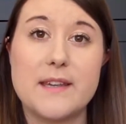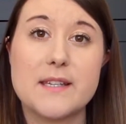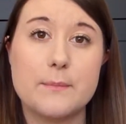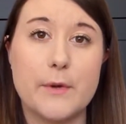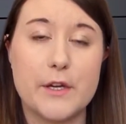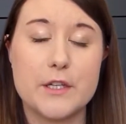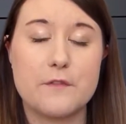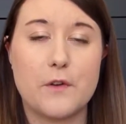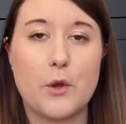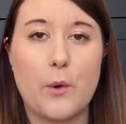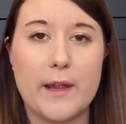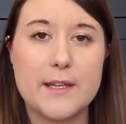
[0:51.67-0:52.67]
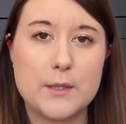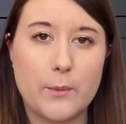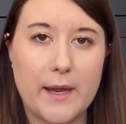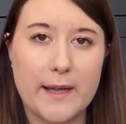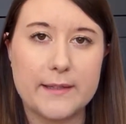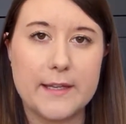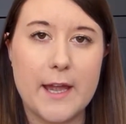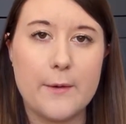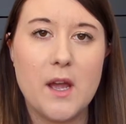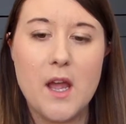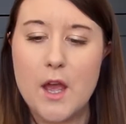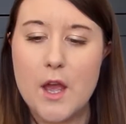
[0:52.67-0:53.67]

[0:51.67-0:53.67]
this much for quite a while now.